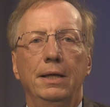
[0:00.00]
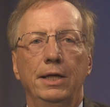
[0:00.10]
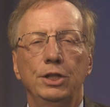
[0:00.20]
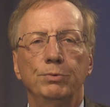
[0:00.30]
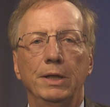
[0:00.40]

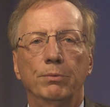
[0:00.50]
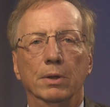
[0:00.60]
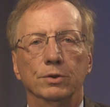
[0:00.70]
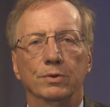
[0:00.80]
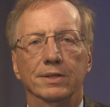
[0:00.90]
Each week,
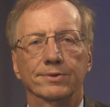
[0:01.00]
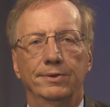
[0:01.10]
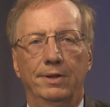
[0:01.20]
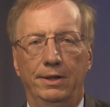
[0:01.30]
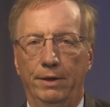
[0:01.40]
we'll address
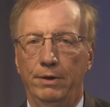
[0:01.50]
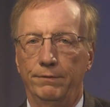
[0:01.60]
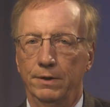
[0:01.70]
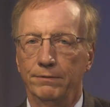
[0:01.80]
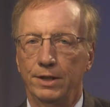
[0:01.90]
an area
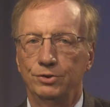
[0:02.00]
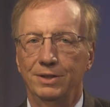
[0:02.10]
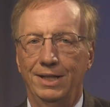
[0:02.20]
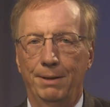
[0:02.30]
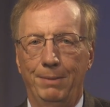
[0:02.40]
of
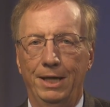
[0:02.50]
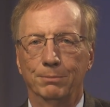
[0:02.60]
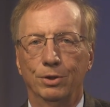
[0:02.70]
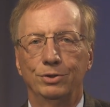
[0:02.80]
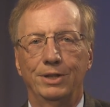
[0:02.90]
innovation that may
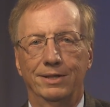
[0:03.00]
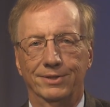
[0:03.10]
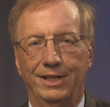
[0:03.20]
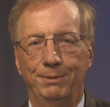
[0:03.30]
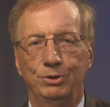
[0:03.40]
emerge as
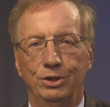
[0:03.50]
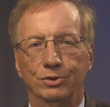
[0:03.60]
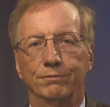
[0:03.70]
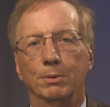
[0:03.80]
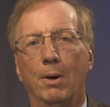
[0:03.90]
a game
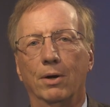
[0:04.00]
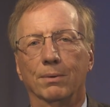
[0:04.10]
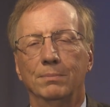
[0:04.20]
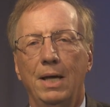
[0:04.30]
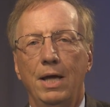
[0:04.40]
changer of tomorrow.
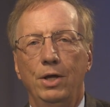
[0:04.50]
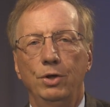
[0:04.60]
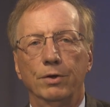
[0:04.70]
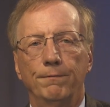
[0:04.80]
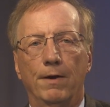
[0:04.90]

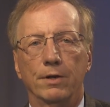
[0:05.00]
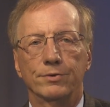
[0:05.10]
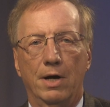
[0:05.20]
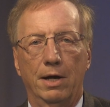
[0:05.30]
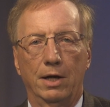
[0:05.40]
You can follow
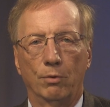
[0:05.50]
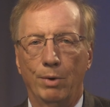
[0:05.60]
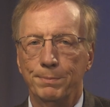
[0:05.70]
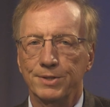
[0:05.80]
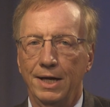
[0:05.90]
us on our
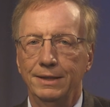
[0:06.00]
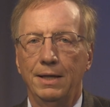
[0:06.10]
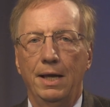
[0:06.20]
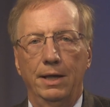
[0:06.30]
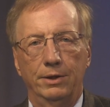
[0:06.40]
website,
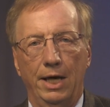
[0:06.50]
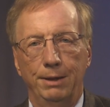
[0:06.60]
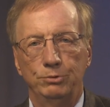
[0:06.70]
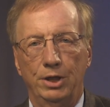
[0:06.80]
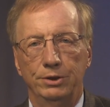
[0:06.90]

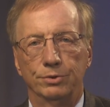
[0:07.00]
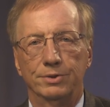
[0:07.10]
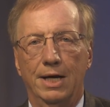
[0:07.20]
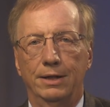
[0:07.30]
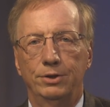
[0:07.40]

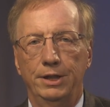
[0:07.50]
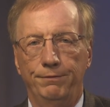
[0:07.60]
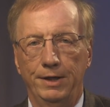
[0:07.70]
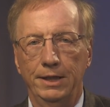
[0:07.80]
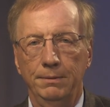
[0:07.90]

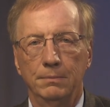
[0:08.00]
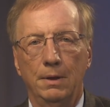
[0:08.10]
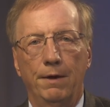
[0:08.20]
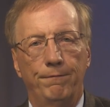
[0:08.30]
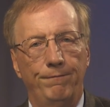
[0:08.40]
GameChangers.tv,
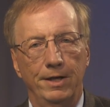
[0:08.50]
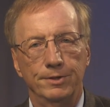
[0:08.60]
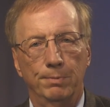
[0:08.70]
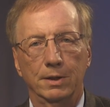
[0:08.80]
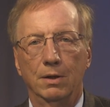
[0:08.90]

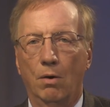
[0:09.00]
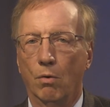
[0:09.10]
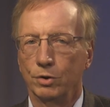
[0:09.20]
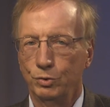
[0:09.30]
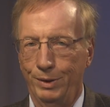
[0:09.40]
Facebook,
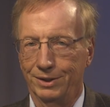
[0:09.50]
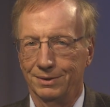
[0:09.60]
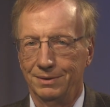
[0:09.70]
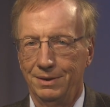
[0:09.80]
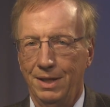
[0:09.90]
or
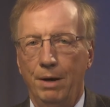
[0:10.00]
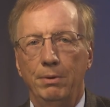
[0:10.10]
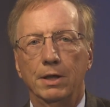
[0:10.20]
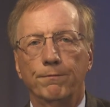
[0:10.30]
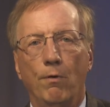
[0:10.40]
Twitter.
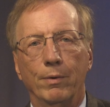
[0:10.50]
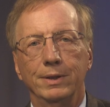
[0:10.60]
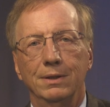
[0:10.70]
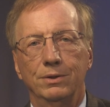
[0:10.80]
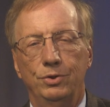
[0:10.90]
We look
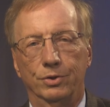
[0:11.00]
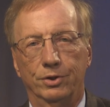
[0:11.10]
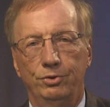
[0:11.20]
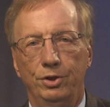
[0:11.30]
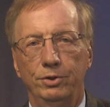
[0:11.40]
forward to your
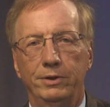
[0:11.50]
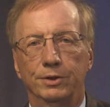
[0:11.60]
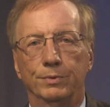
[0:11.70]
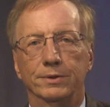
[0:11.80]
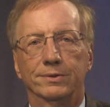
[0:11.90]
continued
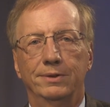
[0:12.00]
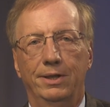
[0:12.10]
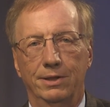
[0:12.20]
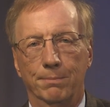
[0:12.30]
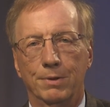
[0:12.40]
interest
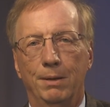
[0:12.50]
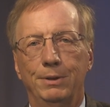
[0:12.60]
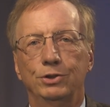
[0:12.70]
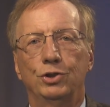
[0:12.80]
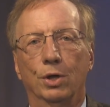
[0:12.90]
in
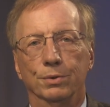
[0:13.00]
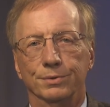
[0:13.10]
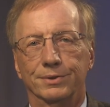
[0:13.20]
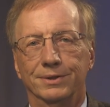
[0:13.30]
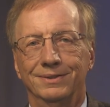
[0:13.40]
upcoming
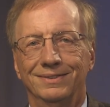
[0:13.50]
shows.